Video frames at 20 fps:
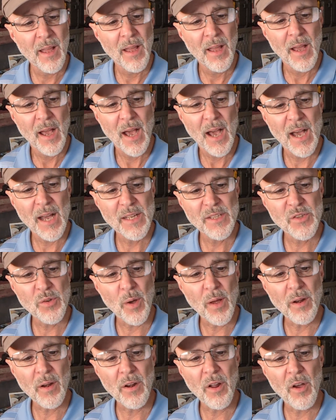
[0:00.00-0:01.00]
So
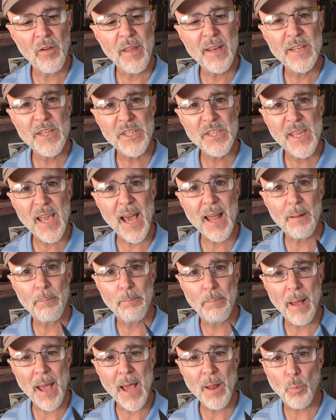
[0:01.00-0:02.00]
I don't know, he just got a
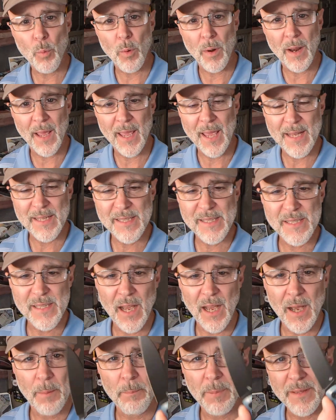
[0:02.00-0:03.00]
bad one, I guess.
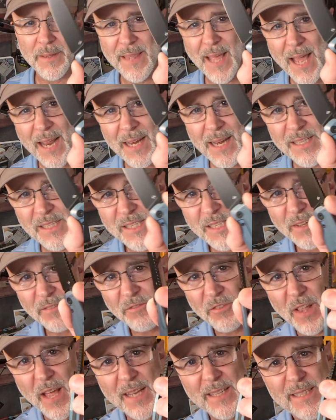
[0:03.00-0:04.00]
But that is the
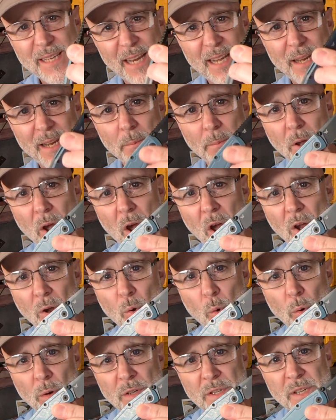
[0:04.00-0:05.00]
Flightanium
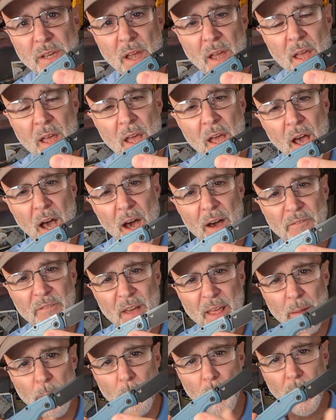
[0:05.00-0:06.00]
Concourse,
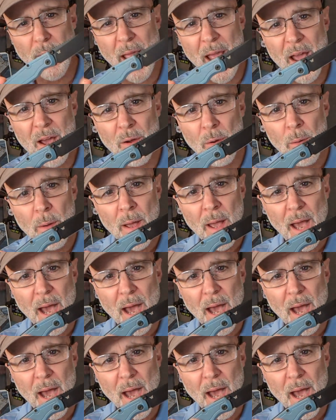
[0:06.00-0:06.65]
available now.